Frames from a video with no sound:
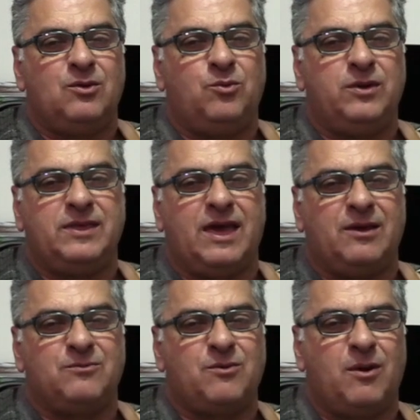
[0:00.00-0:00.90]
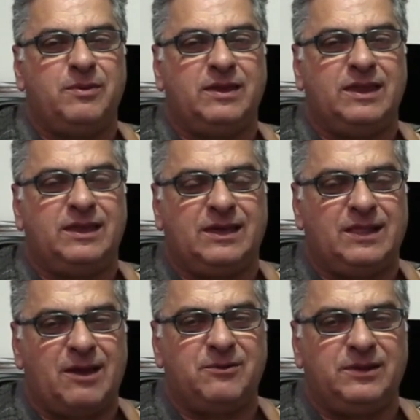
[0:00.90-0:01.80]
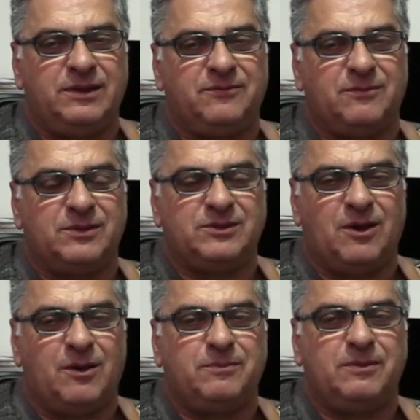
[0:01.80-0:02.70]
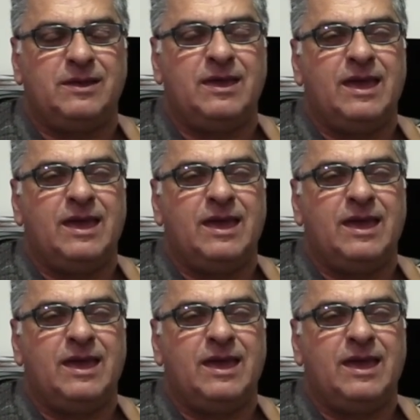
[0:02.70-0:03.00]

without robbing any clarity from the top,